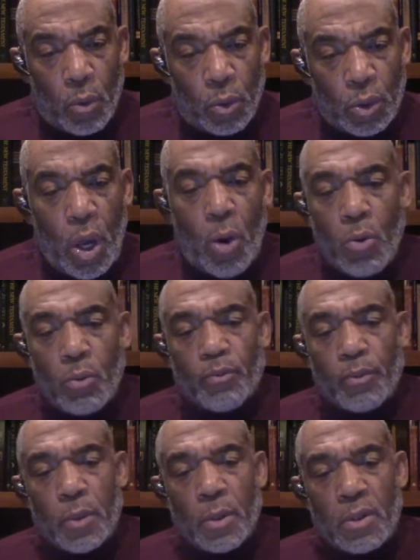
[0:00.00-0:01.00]
So
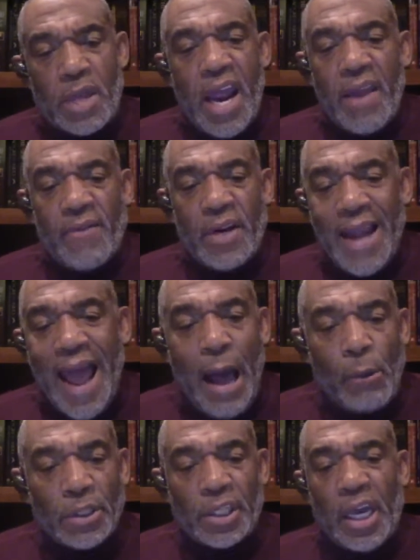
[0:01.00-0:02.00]
David
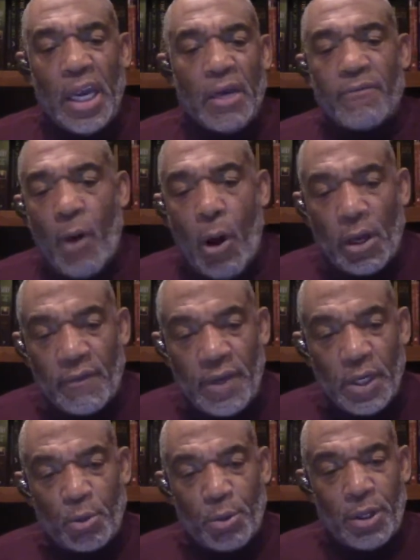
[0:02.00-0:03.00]
now is king of all of
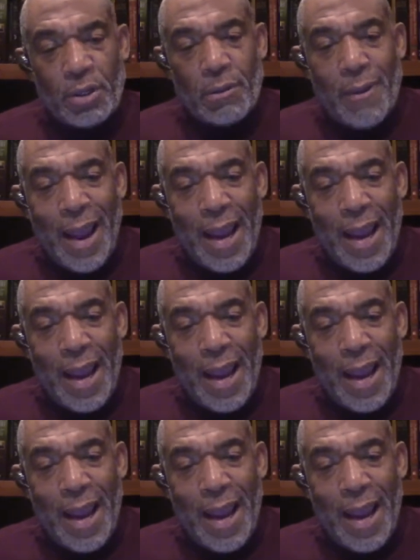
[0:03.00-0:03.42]
Israel,